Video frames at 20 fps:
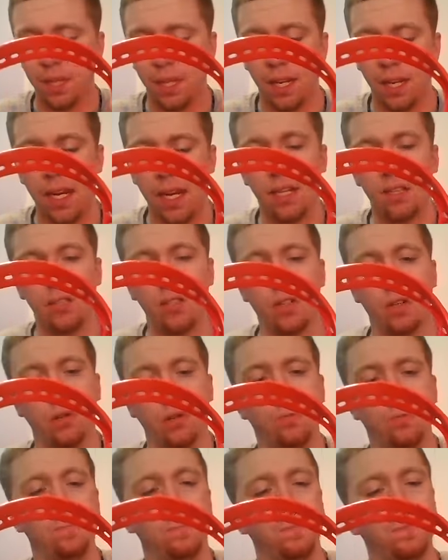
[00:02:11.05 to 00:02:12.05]
And
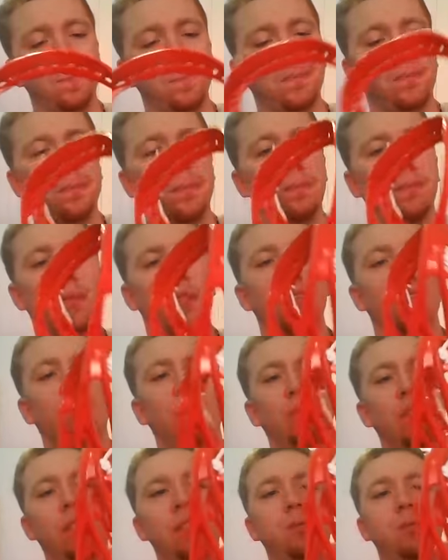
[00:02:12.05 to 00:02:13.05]
so
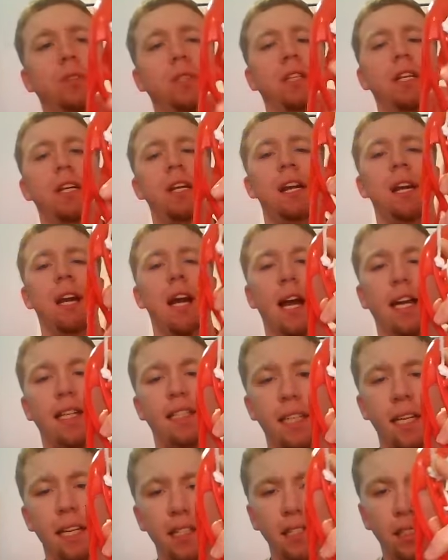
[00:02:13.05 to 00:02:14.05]
for this one, I
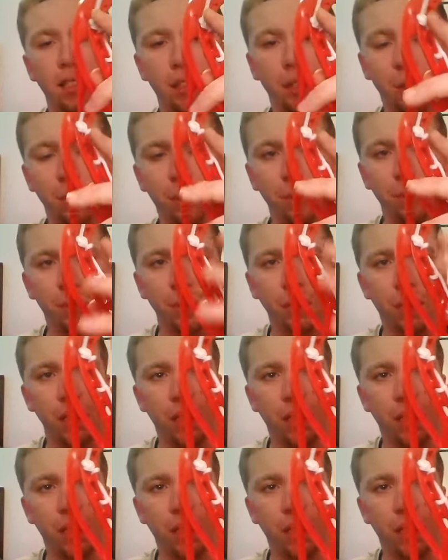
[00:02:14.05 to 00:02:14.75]
tend to